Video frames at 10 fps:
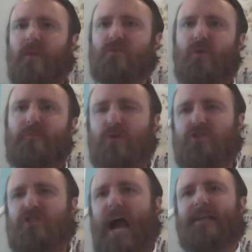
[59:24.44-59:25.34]
sort of
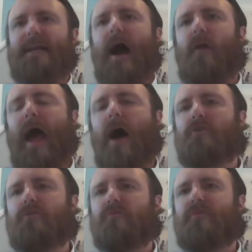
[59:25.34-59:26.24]
project out how
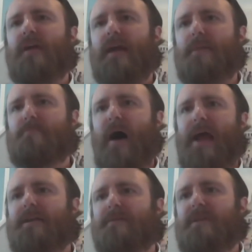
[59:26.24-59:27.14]
you think a
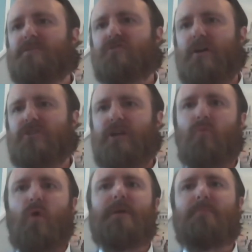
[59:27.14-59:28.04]
Biden administration, a
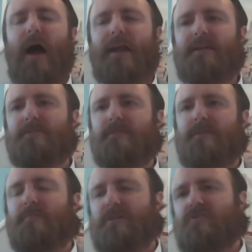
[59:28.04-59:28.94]
would-be Biden
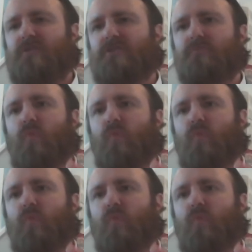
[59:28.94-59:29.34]
administration,